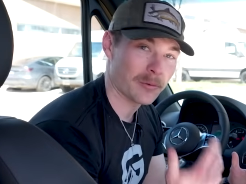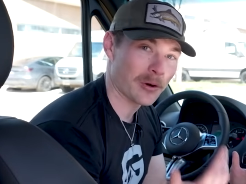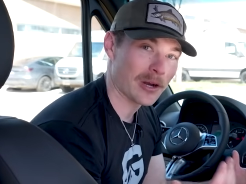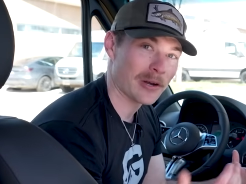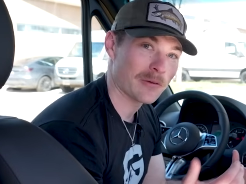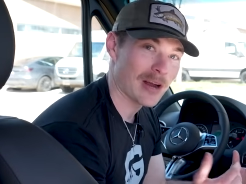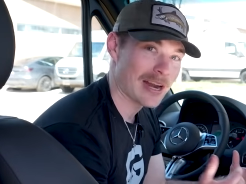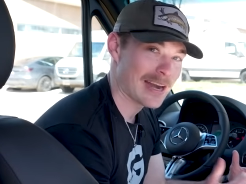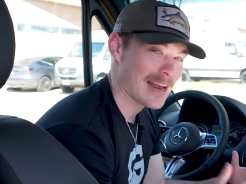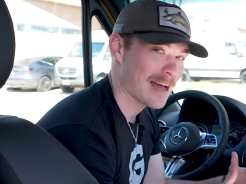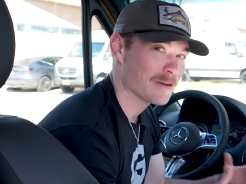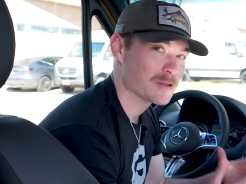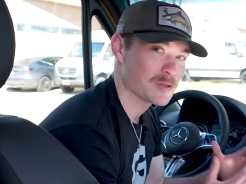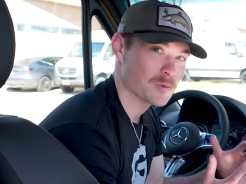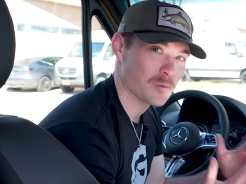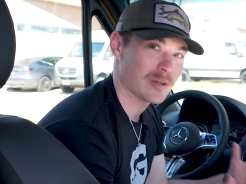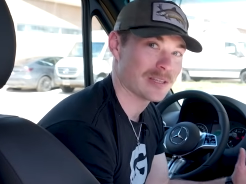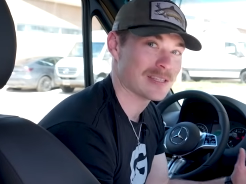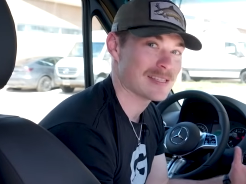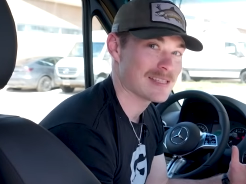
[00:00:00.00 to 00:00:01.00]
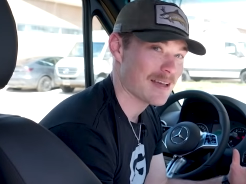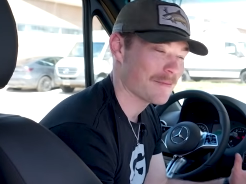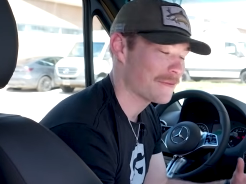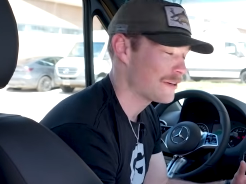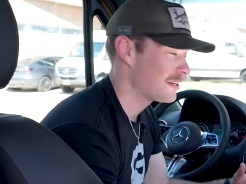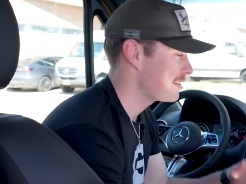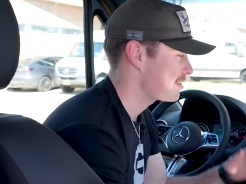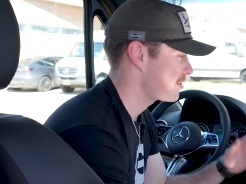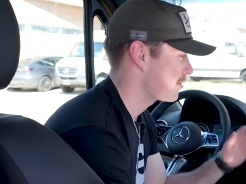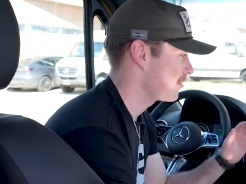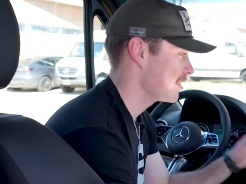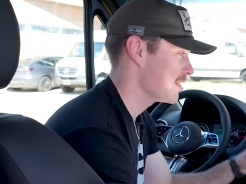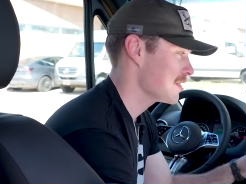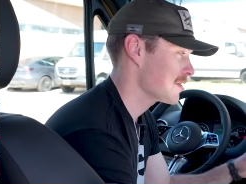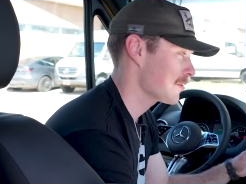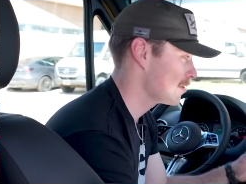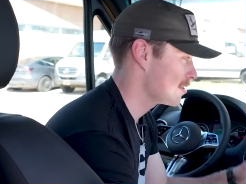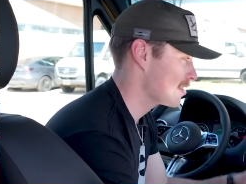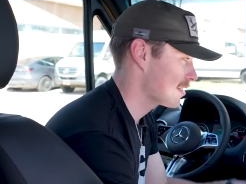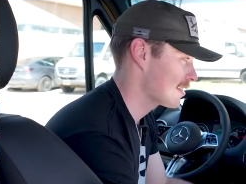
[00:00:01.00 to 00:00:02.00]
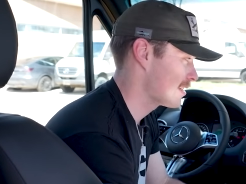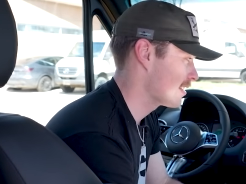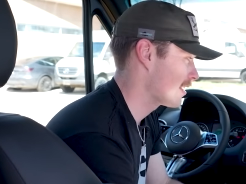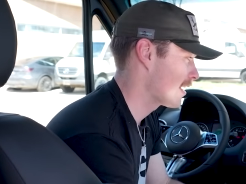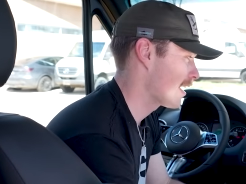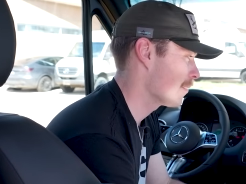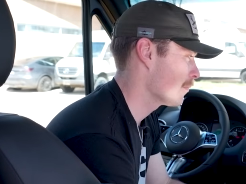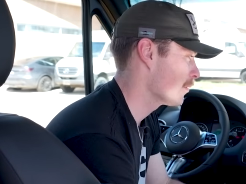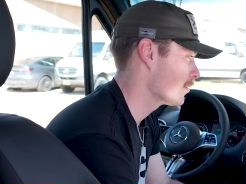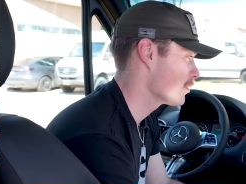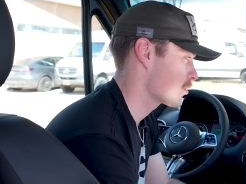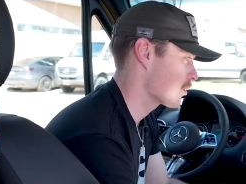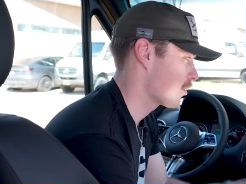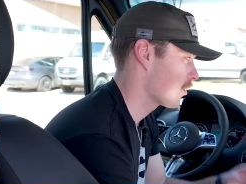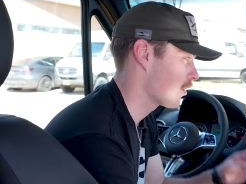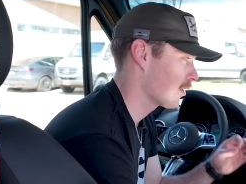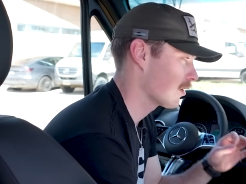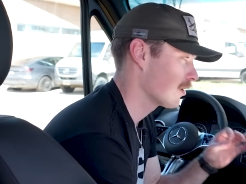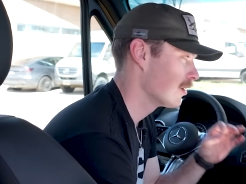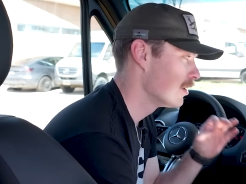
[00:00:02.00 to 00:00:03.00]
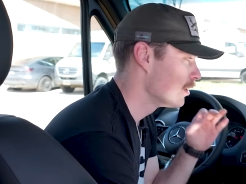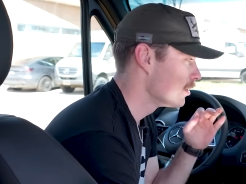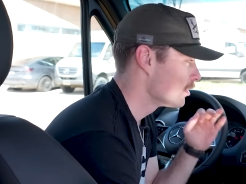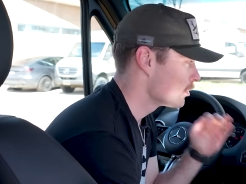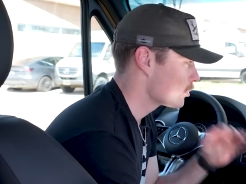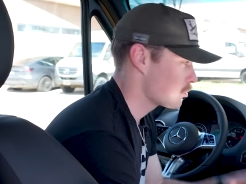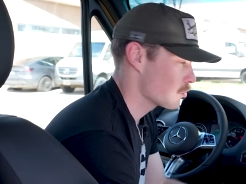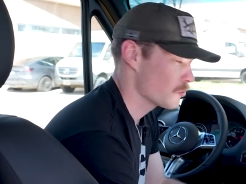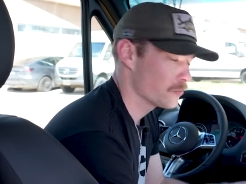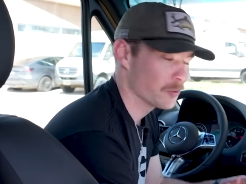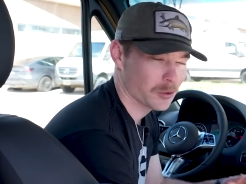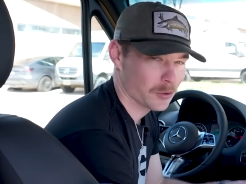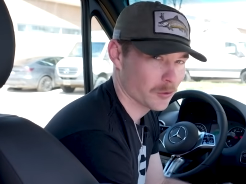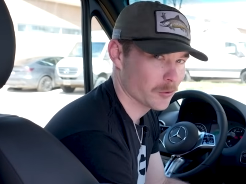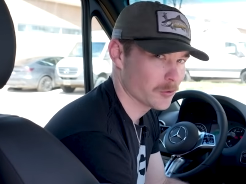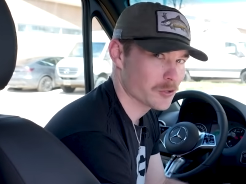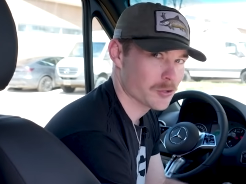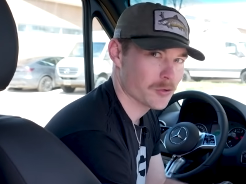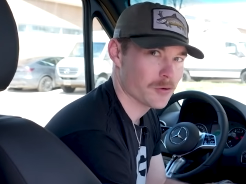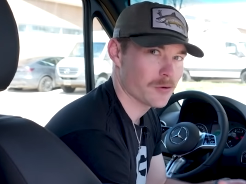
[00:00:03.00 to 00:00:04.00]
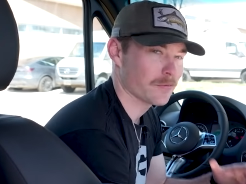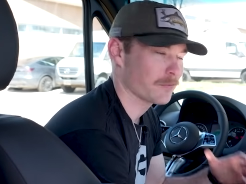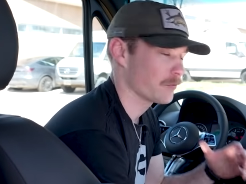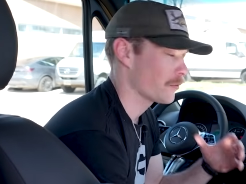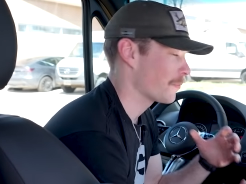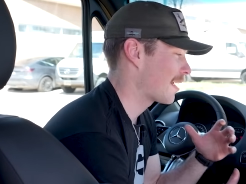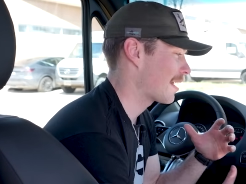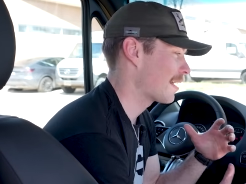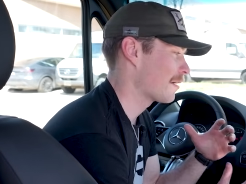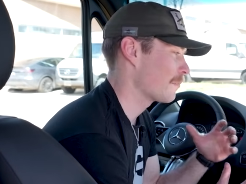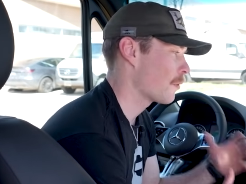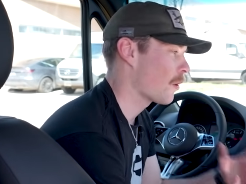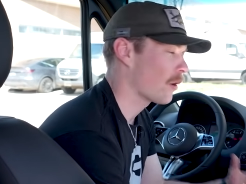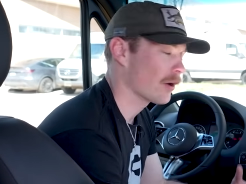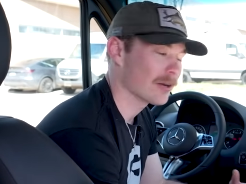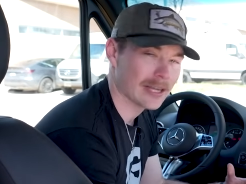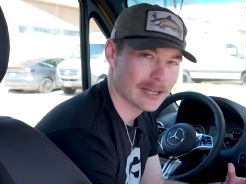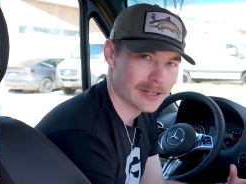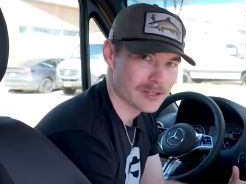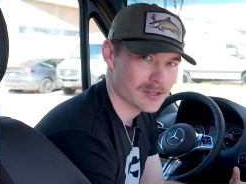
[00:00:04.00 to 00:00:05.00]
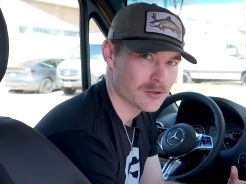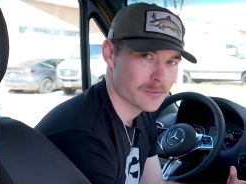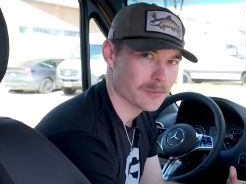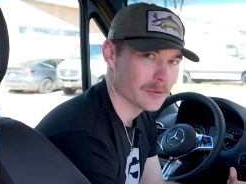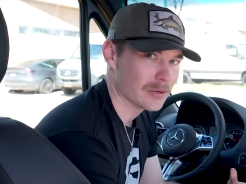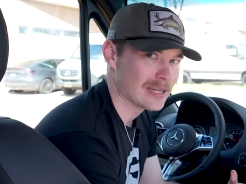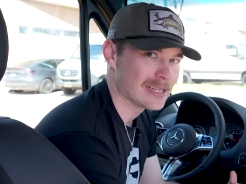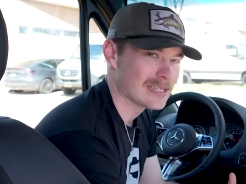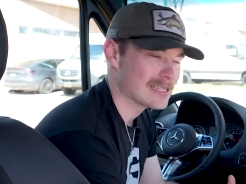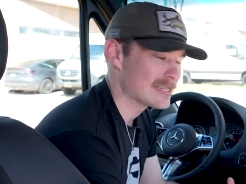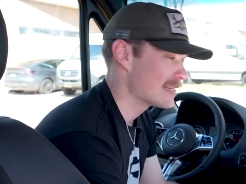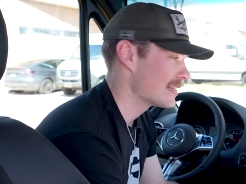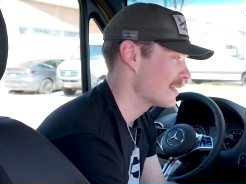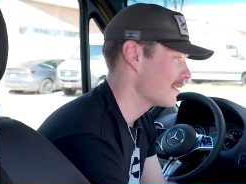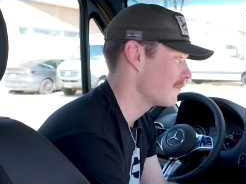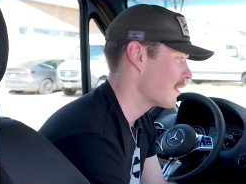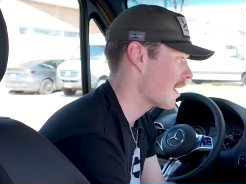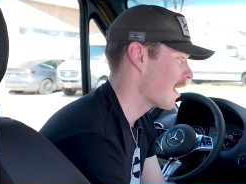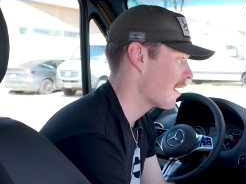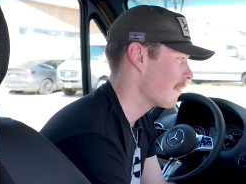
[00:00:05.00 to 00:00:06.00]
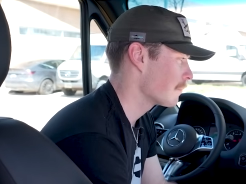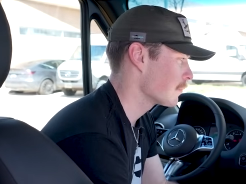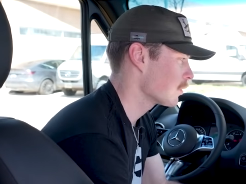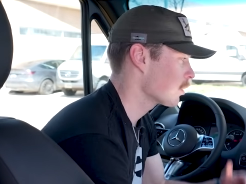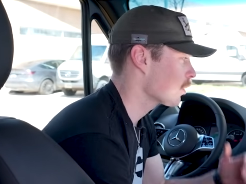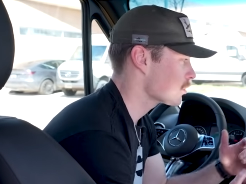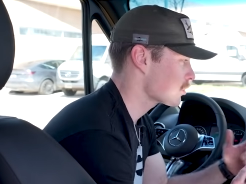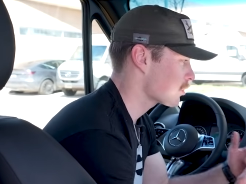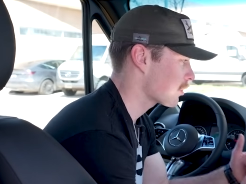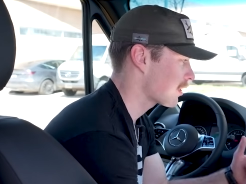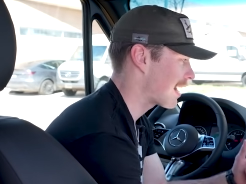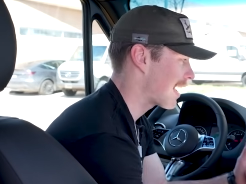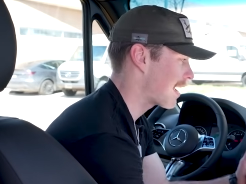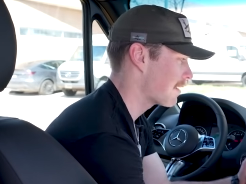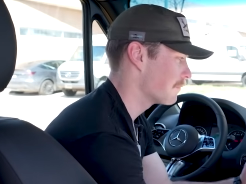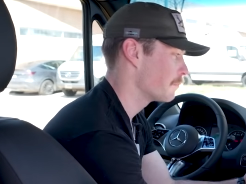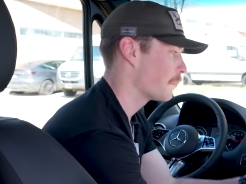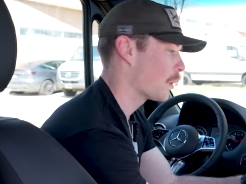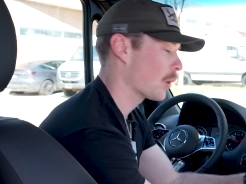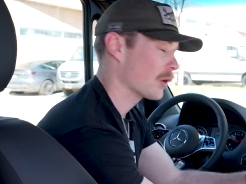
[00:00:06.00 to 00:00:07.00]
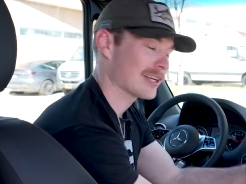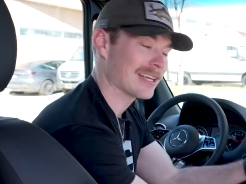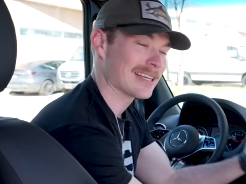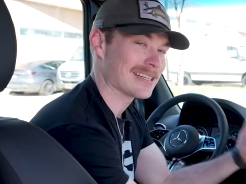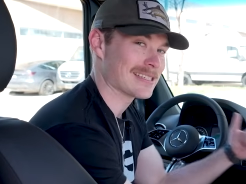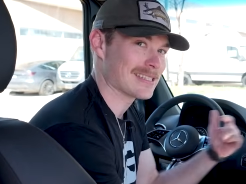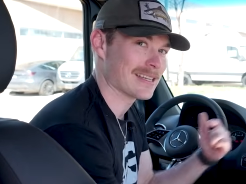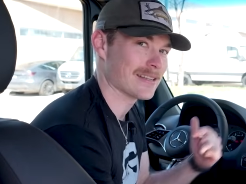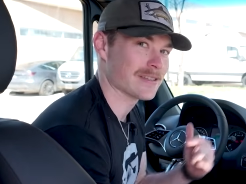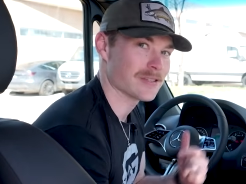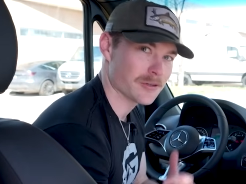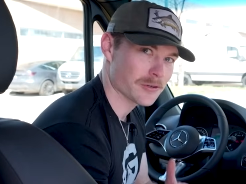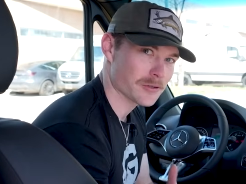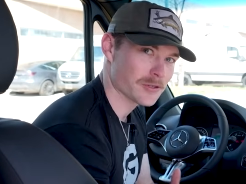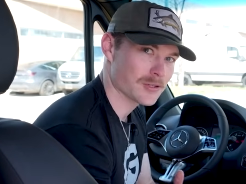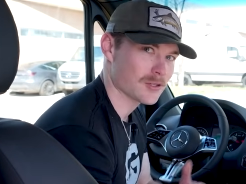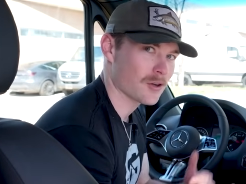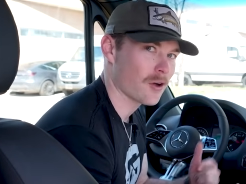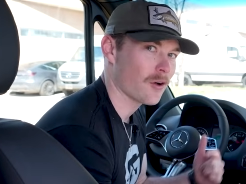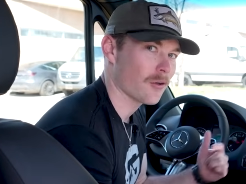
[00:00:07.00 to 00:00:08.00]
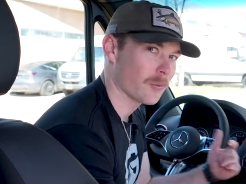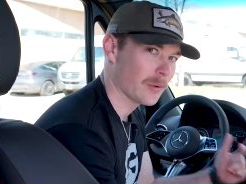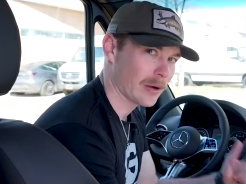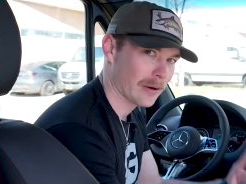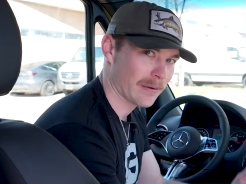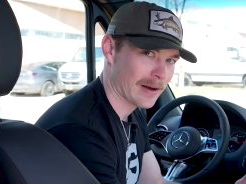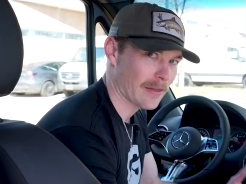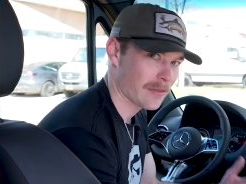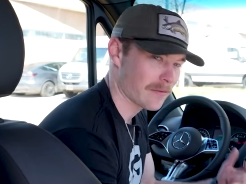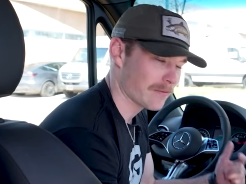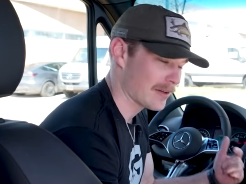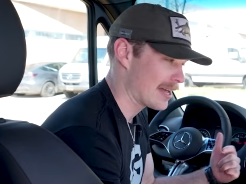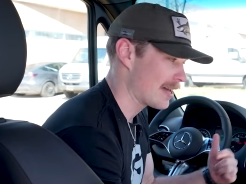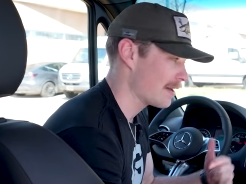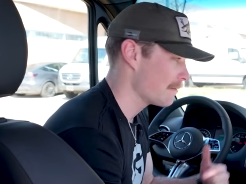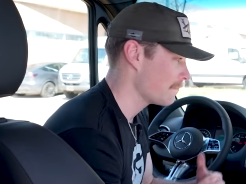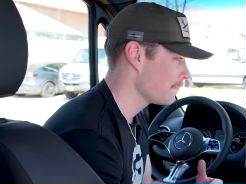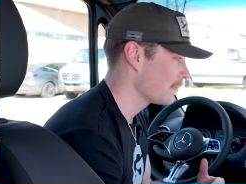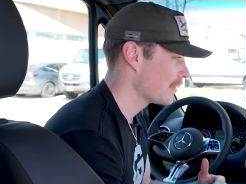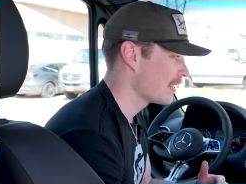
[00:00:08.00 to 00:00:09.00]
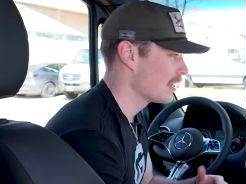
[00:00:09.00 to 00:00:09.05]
we're in right now is a 170. So these 360 cameras are super crucial for making parking super easy. You're also gonna have parking sensors all the way around the van.